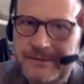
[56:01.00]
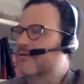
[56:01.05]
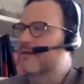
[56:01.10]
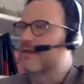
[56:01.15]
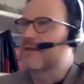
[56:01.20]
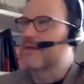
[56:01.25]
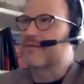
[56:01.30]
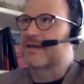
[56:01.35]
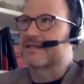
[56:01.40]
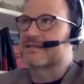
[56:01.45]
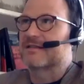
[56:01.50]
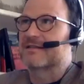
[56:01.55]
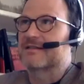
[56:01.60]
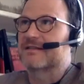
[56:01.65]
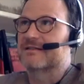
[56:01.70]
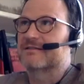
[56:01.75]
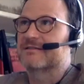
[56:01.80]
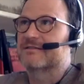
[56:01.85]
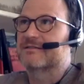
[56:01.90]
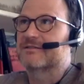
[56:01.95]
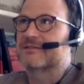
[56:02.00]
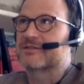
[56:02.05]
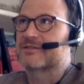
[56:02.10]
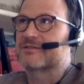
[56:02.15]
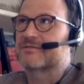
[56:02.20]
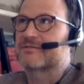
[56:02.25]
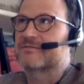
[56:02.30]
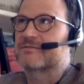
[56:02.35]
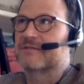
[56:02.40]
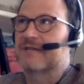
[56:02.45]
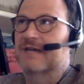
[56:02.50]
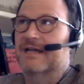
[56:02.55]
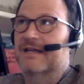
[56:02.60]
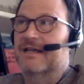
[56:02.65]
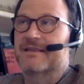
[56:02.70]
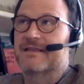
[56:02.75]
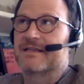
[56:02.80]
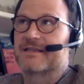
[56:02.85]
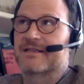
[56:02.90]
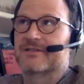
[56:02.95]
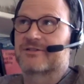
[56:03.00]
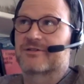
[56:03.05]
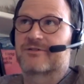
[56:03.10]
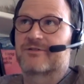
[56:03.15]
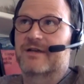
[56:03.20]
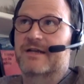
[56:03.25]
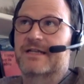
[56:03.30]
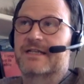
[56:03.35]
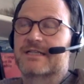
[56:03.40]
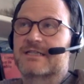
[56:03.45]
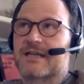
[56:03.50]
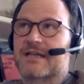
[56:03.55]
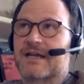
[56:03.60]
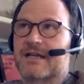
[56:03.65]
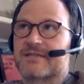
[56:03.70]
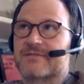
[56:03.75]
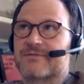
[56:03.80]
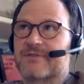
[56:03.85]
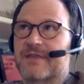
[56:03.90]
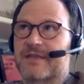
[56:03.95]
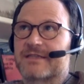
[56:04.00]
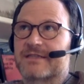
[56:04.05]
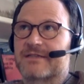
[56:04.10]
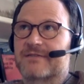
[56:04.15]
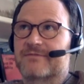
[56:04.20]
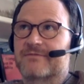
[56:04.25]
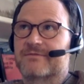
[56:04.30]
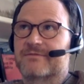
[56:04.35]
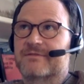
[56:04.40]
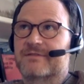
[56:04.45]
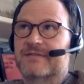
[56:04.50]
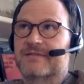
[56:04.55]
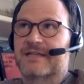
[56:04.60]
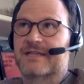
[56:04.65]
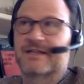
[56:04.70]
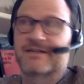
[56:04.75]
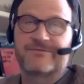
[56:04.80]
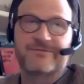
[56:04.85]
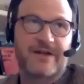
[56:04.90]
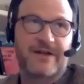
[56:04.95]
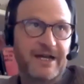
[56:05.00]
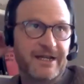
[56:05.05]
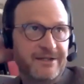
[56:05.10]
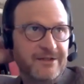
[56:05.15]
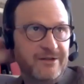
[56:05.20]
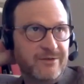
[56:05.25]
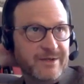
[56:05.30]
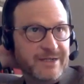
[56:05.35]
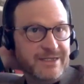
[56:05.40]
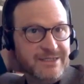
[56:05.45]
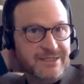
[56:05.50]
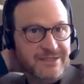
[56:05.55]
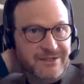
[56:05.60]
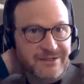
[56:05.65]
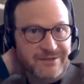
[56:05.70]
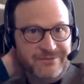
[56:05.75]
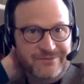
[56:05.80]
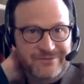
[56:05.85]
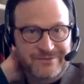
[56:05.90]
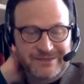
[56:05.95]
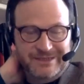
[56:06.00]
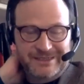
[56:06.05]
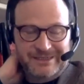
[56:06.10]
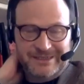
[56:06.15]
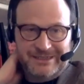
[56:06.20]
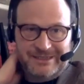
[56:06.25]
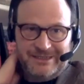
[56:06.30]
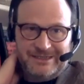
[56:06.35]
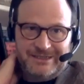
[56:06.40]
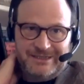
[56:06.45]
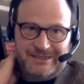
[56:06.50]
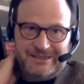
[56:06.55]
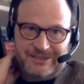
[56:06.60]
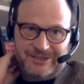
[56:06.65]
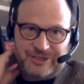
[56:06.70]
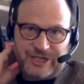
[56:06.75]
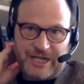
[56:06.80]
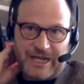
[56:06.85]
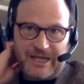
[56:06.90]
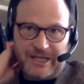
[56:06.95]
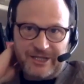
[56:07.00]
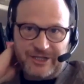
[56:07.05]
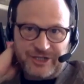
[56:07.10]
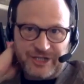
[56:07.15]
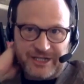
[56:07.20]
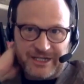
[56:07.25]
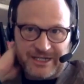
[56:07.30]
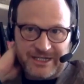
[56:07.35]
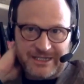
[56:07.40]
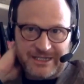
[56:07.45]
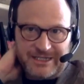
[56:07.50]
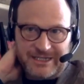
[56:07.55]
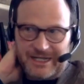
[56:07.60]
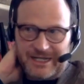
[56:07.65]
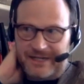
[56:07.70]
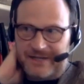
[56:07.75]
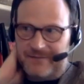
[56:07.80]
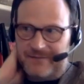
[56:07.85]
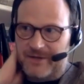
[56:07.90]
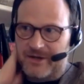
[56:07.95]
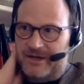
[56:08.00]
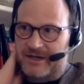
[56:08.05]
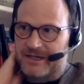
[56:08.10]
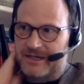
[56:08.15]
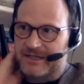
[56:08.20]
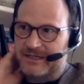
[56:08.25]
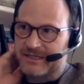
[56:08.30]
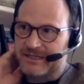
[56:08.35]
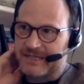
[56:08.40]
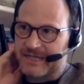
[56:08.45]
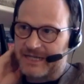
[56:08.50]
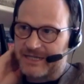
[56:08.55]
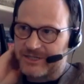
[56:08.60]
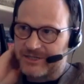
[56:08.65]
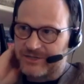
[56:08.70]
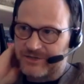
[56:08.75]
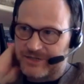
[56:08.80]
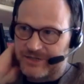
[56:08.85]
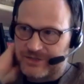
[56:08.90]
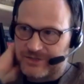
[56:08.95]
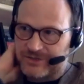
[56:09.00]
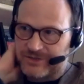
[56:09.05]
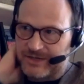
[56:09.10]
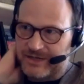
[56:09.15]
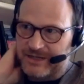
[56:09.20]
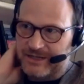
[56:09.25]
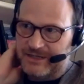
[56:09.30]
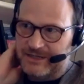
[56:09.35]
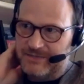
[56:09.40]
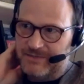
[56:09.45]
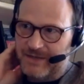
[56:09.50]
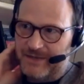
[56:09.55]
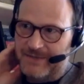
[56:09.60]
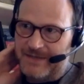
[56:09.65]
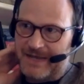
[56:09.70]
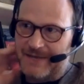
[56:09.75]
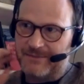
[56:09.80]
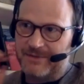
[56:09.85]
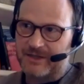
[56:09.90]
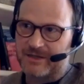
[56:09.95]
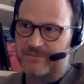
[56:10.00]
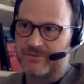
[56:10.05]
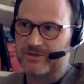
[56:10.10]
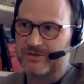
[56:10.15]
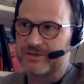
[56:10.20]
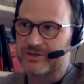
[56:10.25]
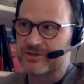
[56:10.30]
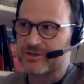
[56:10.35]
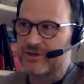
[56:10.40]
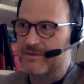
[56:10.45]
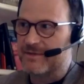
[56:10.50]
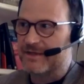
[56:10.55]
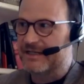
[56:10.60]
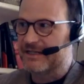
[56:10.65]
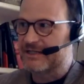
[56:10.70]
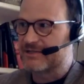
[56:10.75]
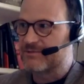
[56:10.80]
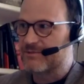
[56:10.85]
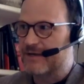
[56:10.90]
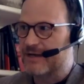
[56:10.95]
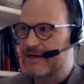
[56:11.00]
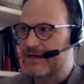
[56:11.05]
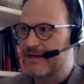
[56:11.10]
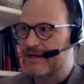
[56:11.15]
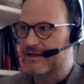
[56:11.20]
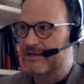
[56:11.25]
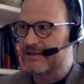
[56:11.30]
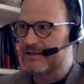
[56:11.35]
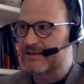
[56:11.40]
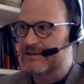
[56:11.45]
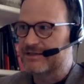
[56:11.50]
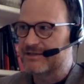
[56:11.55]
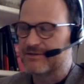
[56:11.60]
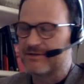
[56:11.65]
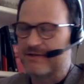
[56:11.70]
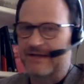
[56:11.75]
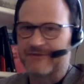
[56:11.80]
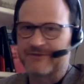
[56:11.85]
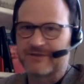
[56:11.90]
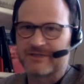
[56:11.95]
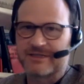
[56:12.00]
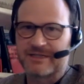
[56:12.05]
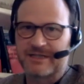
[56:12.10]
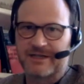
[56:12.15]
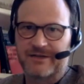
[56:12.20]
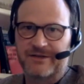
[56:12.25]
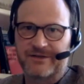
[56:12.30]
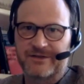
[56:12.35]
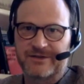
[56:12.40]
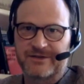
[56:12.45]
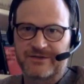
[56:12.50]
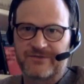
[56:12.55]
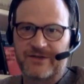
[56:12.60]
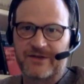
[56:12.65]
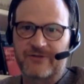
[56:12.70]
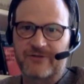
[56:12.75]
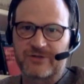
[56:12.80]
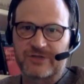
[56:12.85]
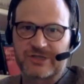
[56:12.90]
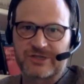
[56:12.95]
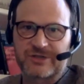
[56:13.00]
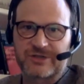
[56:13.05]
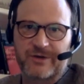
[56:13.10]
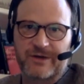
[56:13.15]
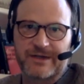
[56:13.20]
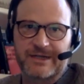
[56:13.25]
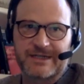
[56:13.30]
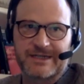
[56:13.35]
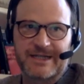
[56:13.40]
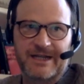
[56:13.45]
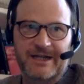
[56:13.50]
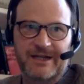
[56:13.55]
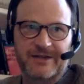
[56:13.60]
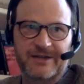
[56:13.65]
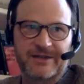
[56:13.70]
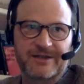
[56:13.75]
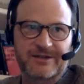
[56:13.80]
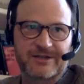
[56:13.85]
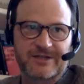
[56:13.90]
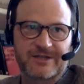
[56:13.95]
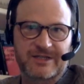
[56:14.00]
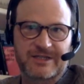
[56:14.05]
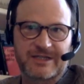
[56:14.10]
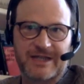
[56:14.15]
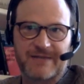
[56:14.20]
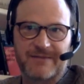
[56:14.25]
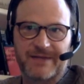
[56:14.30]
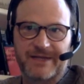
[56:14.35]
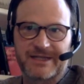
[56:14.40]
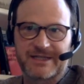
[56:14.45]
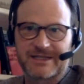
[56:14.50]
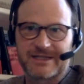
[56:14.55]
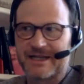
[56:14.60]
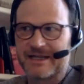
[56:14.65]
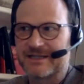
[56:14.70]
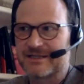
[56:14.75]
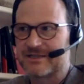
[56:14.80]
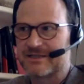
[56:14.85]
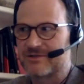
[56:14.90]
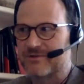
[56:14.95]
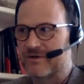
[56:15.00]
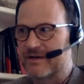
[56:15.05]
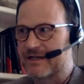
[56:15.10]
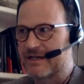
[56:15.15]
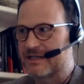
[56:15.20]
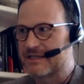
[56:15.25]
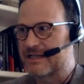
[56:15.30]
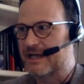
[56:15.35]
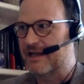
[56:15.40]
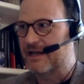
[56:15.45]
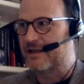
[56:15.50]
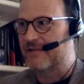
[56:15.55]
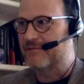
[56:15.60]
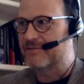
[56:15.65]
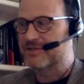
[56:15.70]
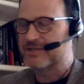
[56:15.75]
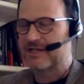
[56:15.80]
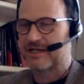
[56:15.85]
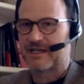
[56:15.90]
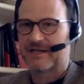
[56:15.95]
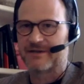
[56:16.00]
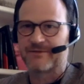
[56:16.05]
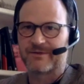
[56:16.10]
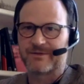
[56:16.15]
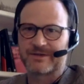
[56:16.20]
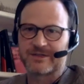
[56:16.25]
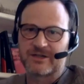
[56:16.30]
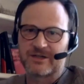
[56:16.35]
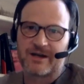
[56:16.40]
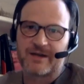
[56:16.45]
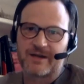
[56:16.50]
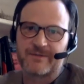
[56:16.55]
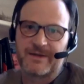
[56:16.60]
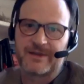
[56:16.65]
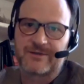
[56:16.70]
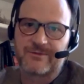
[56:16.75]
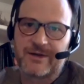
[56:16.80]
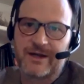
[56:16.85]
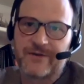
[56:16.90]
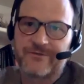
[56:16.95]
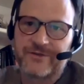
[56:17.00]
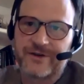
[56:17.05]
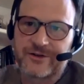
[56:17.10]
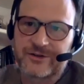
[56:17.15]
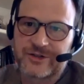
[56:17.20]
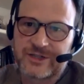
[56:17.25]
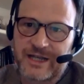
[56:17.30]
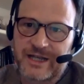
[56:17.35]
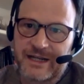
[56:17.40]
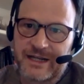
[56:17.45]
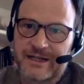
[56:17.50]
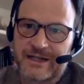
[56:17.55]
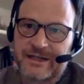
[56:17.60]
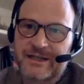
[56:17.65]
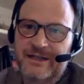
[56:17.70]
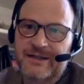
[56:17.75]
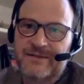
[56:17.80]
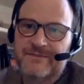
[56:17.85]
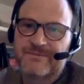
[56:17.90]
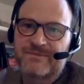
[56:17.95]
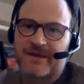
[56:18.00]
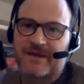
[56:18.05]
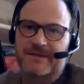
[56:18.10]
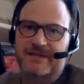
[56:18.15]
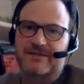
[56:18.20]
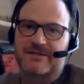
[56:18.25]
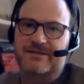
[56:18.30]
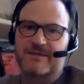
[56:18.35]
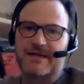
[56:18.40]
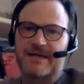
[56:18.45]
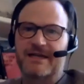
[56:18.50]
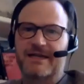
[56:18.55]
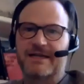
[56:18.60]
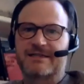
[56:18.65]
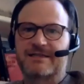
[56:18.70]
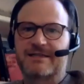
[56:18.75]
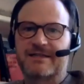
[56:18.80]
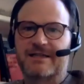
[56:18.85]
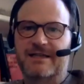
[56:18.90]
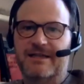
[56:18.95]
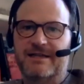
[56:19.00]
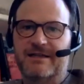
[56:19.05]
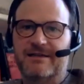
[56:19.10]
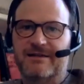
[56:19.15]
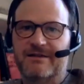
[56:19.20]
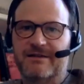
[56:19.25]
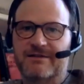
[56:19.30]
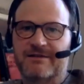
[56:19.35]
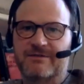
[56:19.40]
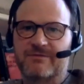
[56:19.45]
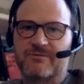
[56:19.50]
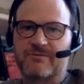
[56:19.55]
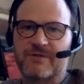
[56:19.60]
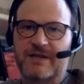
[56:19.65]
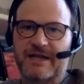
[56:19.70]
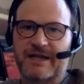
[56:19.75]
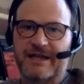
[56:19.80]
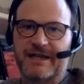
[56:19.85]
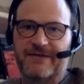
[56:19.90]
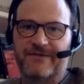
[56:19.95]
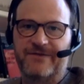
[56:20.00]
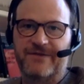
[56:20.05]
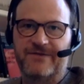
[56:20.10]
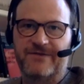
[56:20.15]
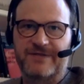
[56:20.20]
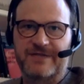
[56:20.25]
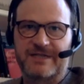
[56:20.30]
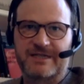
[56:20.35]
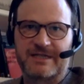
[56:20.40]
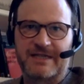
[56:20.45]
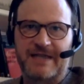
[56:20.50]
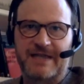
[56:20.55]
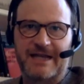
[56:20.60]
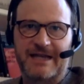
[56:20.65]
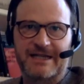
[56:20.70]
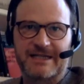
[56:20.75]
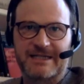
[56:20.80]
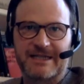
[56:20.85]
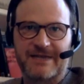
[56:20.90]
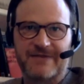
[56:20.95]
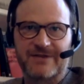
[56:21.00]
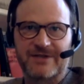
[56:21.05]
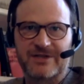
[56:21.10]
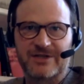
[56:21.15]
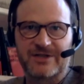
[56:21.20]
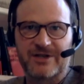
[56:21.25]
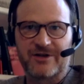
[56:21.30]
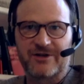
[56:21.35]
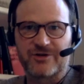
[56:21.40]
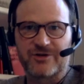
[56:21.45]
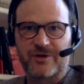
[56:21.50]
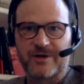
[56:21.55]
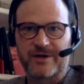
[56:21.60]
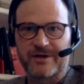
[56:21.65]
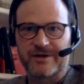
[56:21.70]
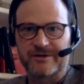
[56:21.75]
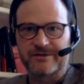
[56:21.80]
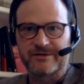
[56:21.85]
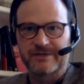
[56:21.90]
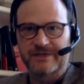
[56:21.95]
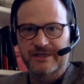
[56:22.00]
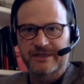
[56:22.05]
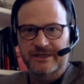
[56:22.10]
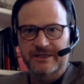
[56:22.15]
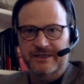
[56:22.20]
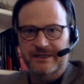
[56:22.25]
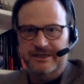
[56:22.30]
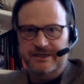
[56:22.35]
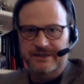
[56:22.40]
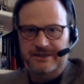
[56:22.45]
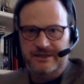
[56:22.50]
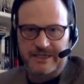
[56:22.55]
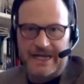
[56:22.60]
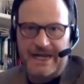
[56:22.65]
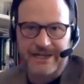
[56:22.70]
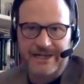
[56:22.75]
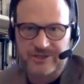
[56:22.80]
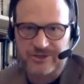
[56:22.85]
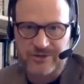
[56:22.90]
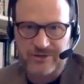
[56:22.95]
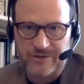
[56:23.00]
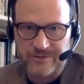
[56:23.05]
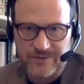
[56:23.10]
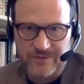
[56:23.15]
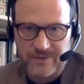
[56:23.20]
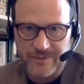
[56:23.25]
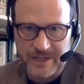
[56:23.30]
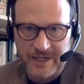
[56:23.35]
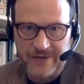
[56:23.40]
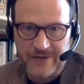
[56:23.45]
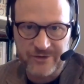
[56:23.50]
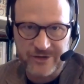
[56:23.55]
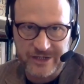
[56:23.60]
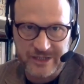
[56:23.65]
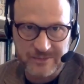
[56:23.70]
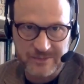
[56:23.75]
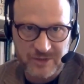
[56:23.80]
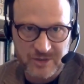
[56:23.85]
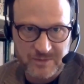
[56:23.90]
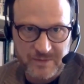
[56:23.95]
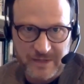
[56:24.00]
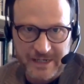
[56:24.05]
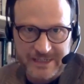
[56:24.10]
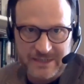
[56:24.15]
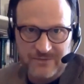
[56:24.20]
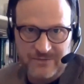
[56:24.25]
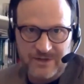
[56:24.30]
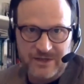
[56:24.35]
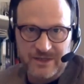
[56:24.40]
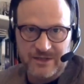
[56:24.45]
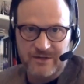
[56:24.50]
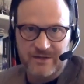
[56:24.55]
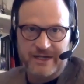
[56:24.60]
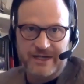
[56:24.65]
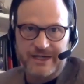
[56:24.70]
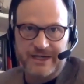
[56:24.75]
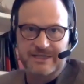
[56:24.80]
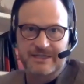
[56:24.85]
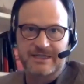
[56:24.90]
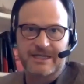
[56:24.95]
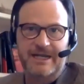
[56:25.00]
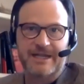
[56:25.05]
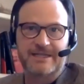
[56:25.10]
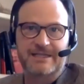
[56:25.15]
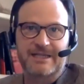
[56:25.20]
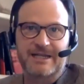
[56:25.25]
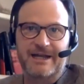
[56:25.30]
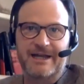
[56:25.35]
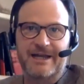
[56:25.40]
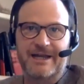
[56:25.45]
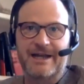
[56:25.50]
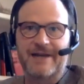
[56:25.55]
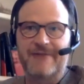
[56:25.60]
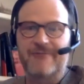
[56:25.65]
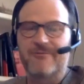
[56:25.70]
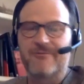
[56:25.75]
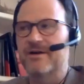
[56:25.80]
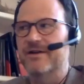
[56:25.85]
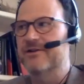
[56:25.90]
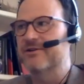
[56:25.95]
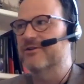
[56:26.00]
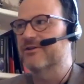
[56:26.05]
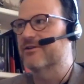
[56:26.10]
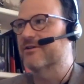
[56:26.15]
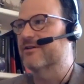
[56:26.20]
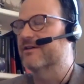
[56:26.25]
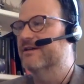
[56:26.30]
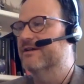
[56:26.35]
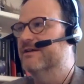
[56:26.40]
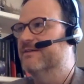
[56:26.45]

of the things that I think those are great insights. One of the things that I find always kind of challenging in telling American disaster history, and this may be applicable to Germany as well, is you have to tell, there's a federal story to tell, and then there's a state-by-state story to tell. And particularly when we talk about the welfare state, I mean, to me, it's really a 50-state and 7 territorial disaster from a governance perspective in the United States. And I wonder,